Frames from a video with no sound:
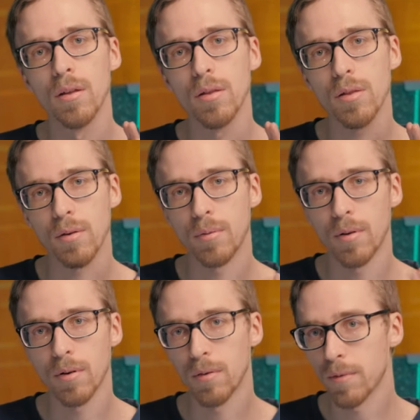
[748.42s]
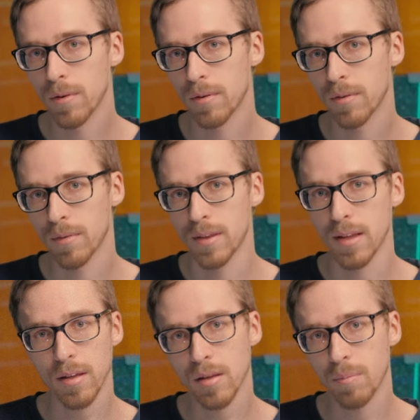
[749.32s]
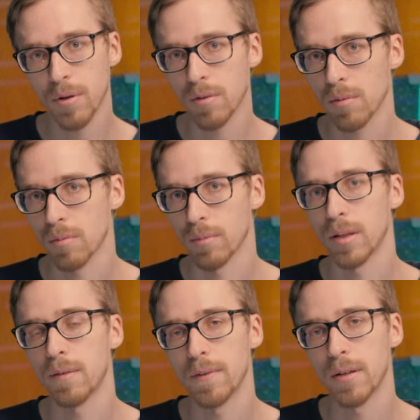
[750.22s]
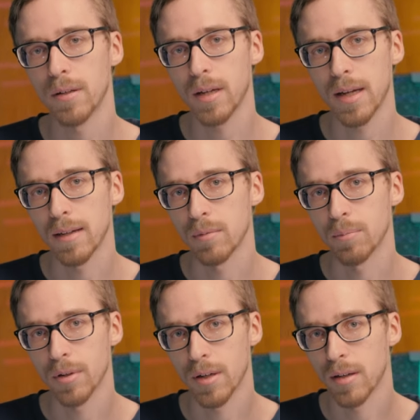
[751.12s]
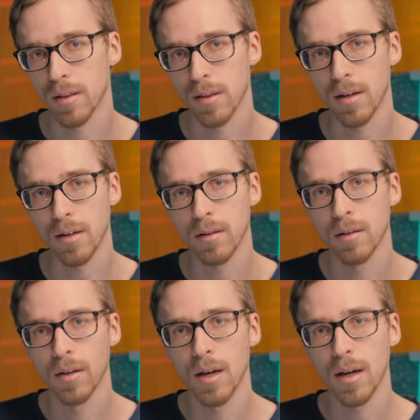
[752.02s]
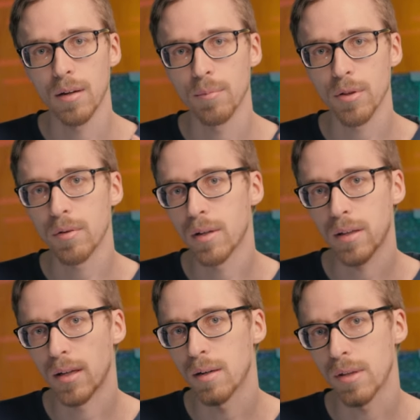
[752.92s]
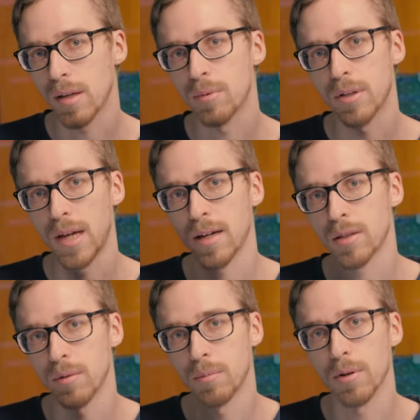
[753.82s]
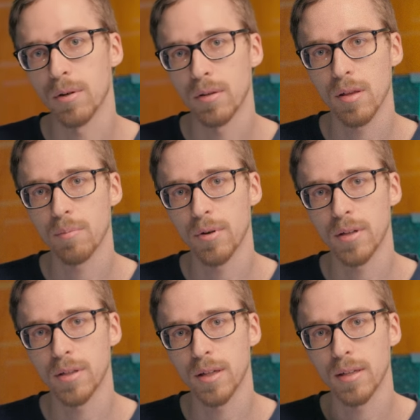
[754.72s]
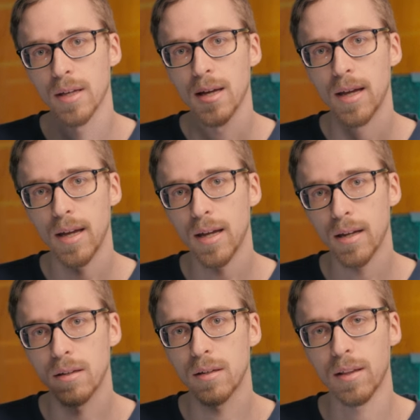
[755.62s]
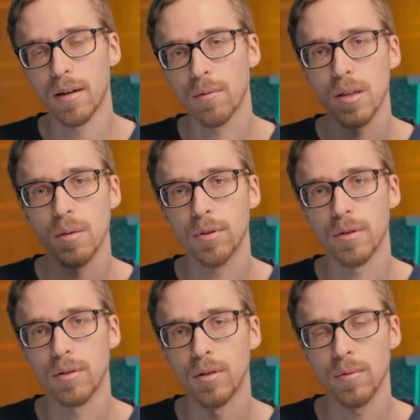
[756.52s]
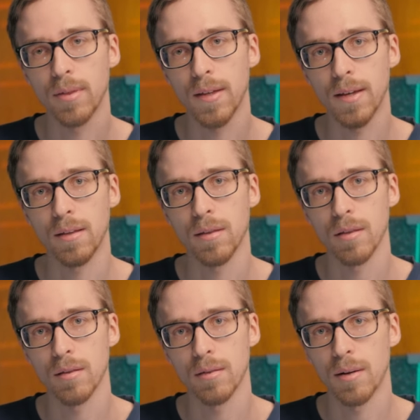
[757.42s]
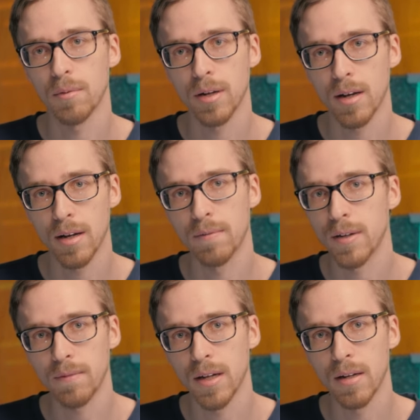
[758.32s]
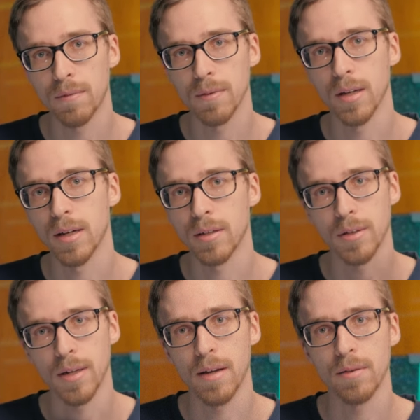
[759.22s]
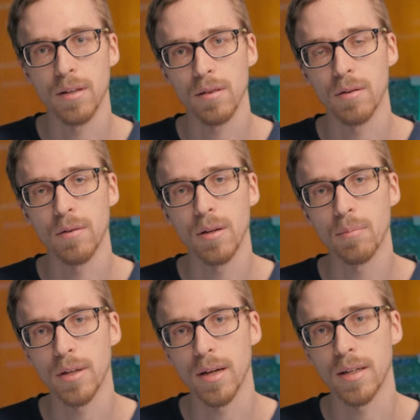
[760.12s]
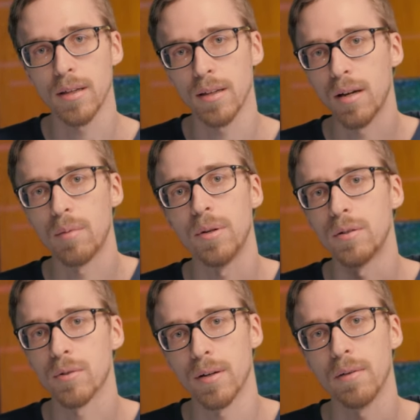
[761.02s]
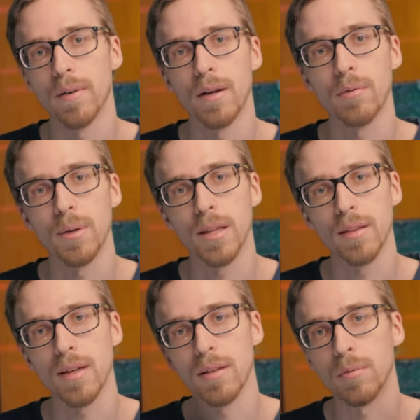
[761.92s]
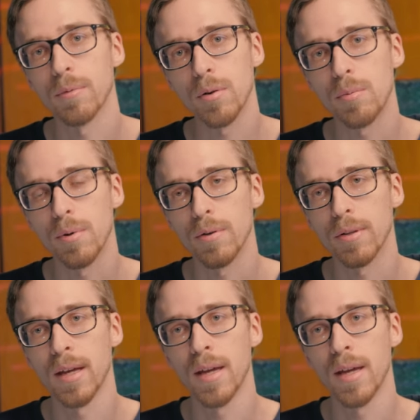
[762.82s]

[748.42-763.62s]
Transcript: So overall, this experience was really fun and pretty exciting, and I'm so glad that I was able to actually work on this project and that I was able to do things that were kind of innovative, like try out this new gimbal idea that I've been toying around with in the real world,